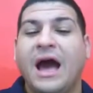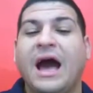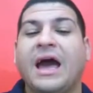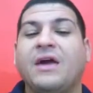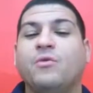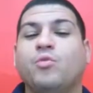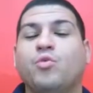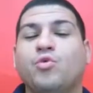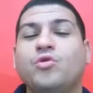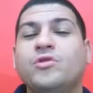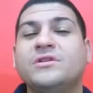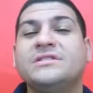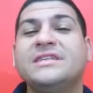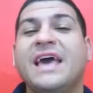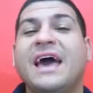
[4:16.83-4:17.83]
I
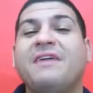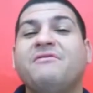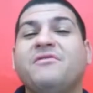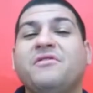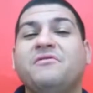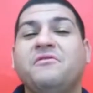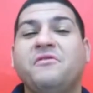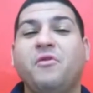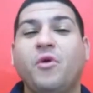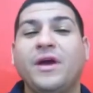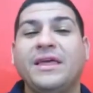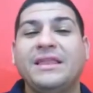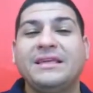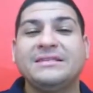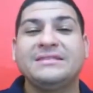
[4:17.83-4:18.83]
would have
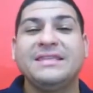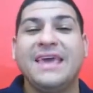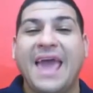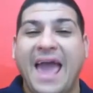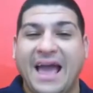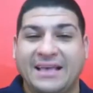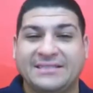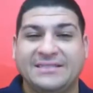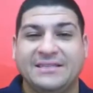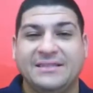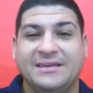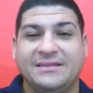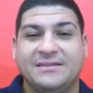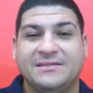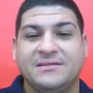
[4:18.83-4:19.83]
avoided the
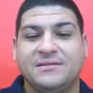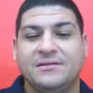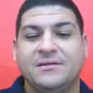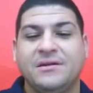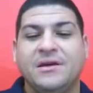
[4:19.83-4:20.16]
accident.